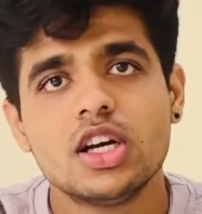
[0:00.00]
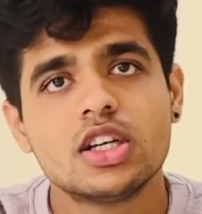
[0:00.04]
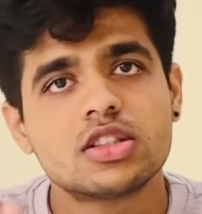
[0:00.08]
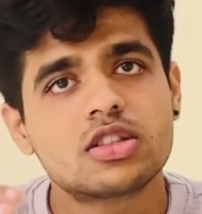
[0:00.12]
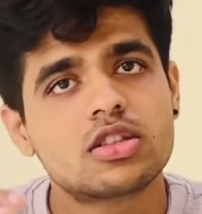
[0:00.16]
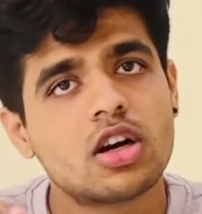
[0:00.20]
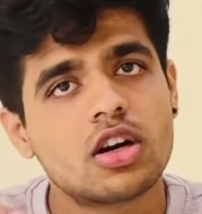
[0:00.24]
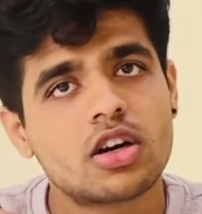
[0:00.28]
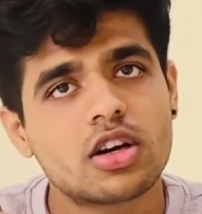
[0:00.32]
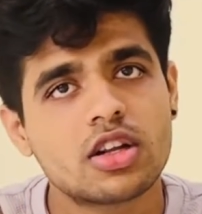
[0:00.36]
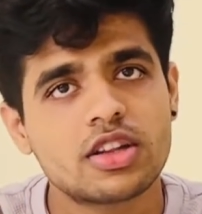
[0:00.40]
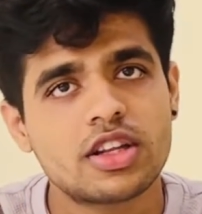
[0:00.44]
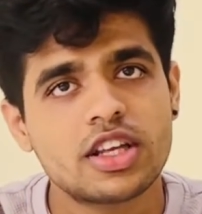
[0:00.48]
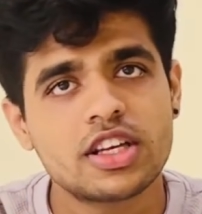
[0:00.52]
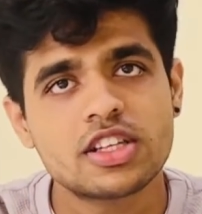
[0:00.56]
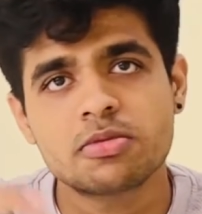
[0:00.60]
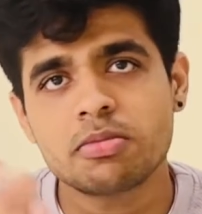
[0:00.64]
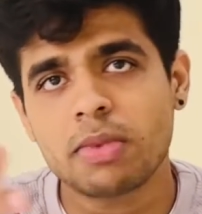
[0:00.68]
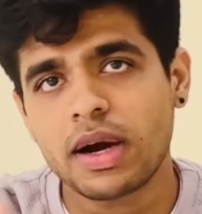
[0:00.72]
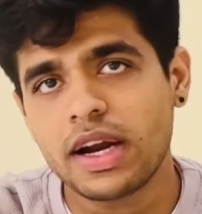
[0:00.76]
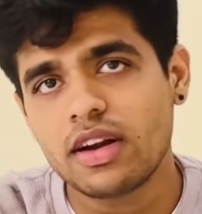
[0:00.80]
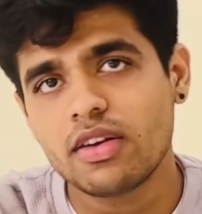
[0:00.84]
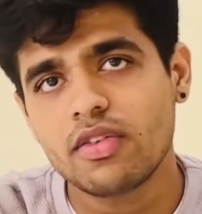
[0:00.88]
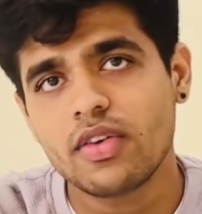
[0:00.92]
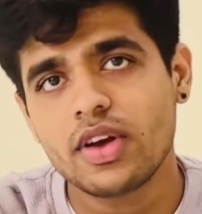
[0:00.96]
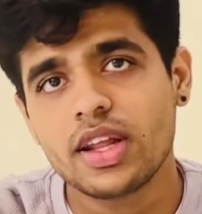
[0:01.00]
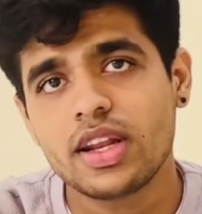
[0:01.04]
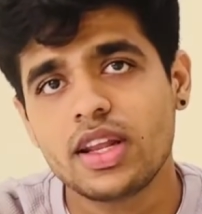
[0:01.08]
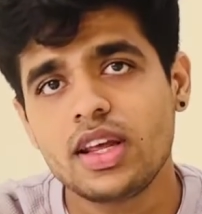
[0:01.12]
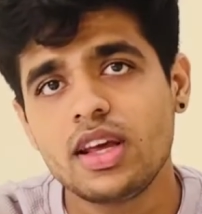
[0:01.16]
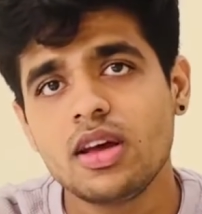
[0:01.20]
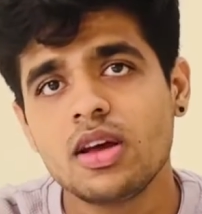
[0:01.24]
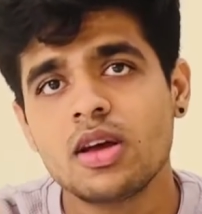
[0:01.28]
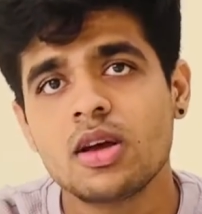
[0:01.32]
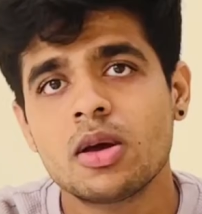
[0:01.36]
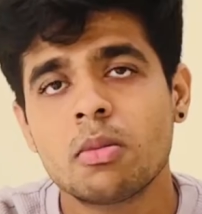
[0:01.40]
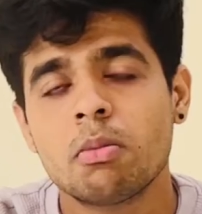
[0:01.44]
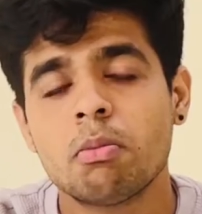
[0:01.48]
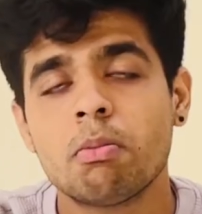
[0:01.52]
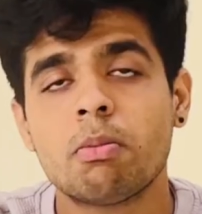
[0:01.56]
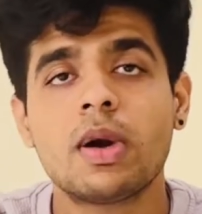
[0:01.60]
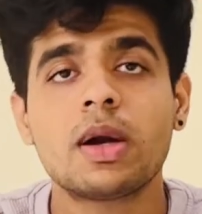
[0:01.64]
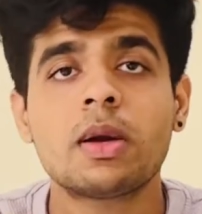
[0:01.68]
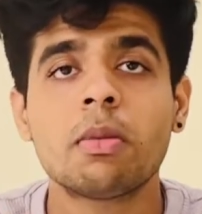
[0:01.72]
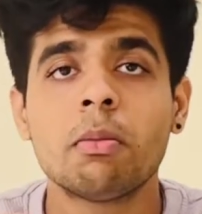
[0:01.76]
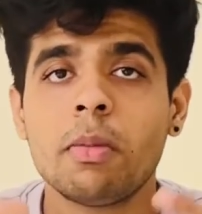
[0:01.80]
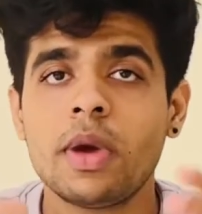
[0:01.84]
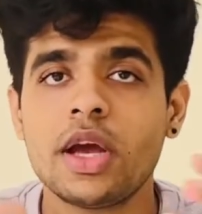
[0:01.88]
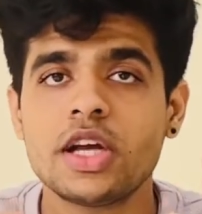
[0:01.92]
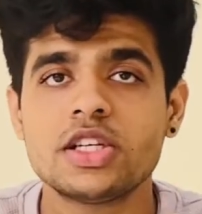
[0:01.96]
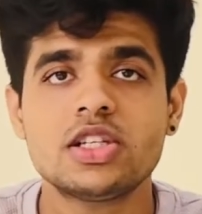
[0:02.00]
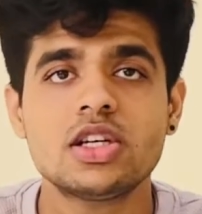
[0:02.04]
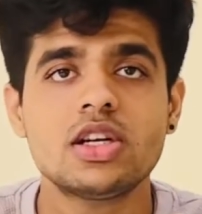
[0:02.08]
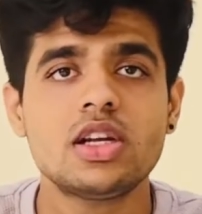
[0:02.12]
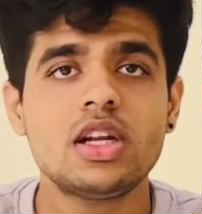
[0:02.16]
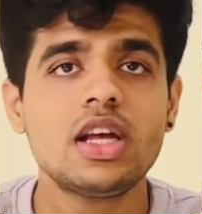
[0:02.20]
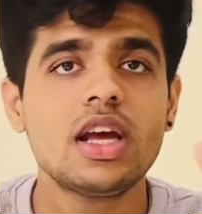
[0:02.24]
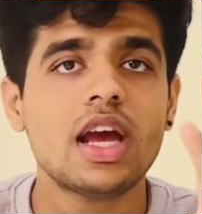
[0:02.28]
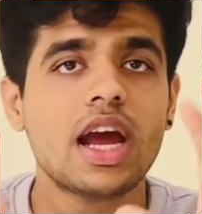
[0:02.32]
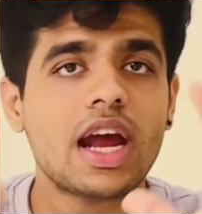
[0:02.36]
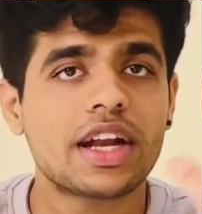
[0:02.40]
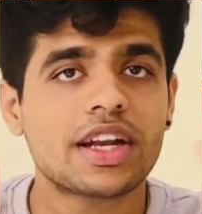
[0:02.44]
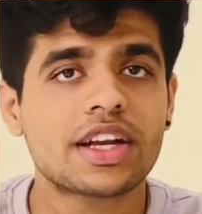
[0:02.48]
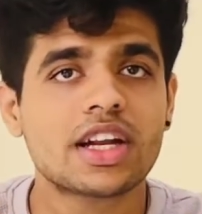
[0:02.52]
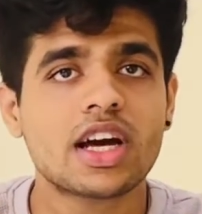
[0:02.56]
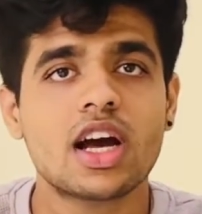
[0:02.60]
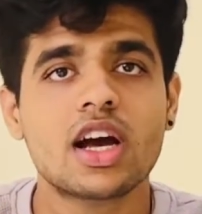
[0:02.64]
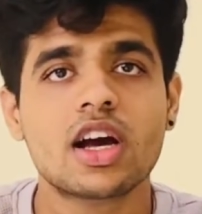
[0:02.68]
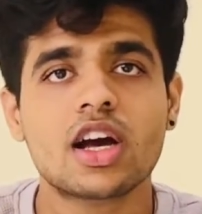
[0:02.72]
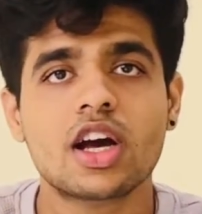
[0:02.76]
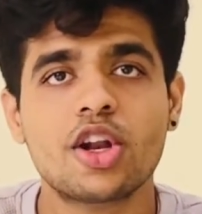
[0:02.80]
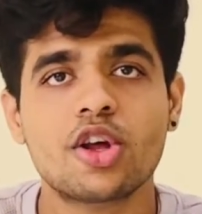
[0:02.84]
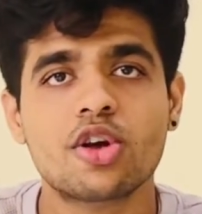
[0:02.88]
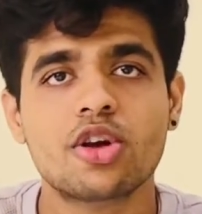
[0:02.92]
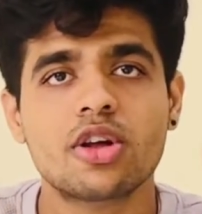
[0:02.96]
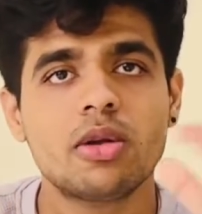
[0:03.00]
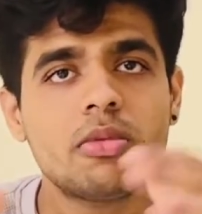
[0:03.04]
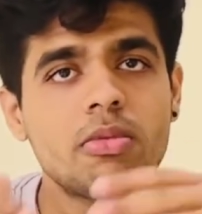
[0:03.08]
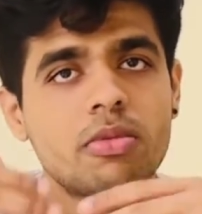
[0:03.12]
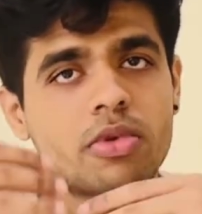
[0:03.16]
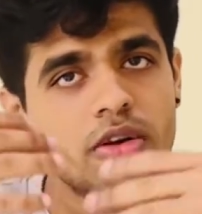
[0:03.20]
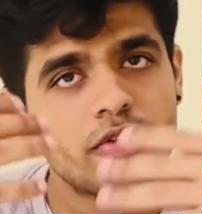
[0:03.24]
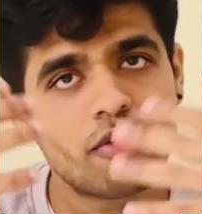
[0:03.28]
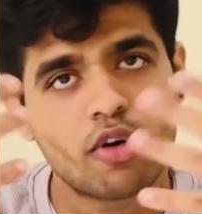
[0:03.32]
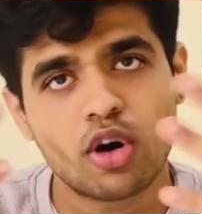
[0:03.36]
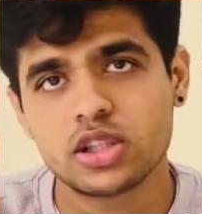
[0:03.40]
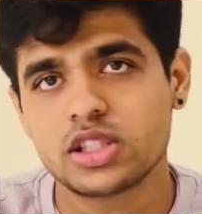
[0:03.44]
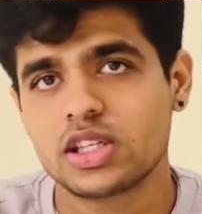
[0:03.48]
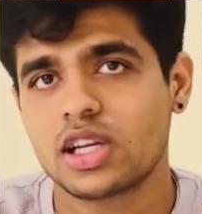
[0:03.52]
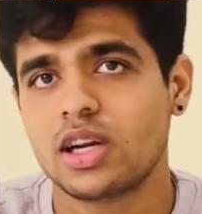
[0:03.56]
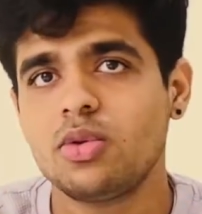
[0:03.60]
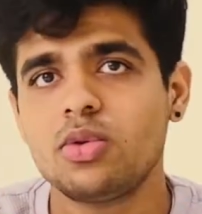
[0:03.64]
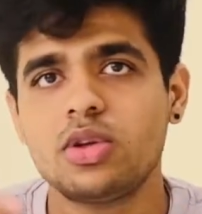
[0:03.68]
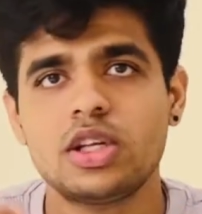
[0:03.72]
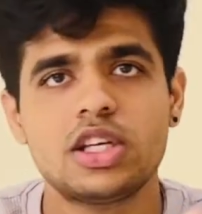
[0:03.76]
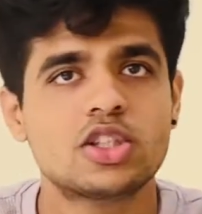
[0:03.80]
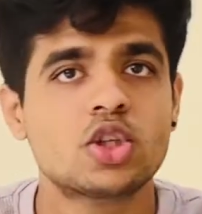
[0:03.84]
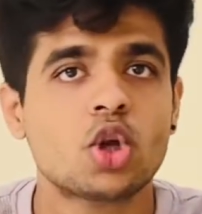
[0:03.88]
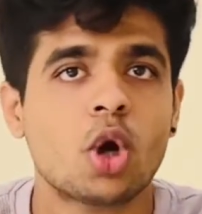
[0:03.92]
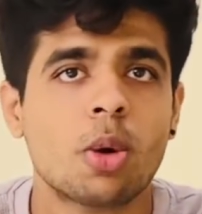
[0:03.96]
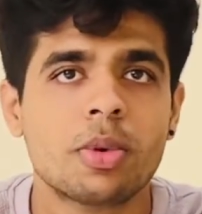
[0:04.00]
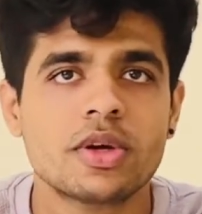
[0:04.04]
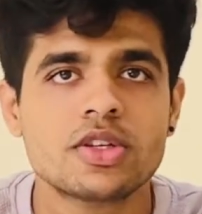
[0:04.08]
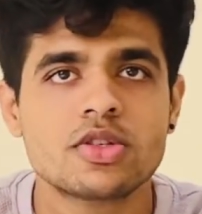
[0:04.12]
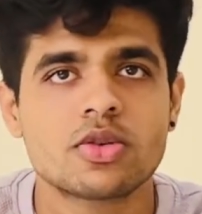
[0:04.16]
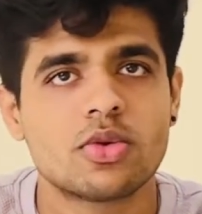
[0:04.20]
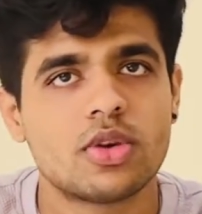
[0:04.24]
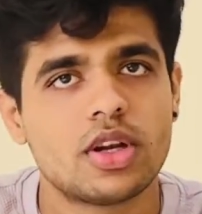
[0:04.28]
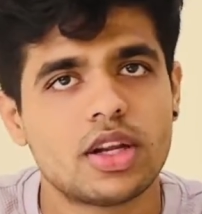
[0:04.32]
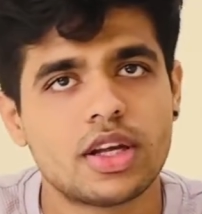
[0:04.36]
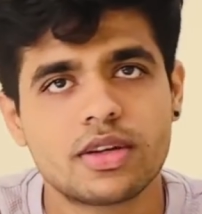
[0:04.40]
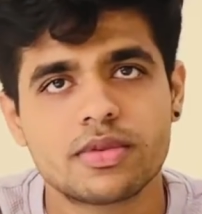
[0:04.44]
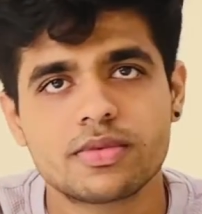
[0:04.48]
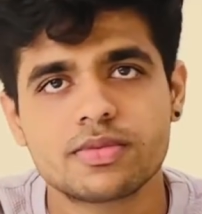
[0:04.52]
Certain things might vary, but majorly entire curriculum revolves around these topics only.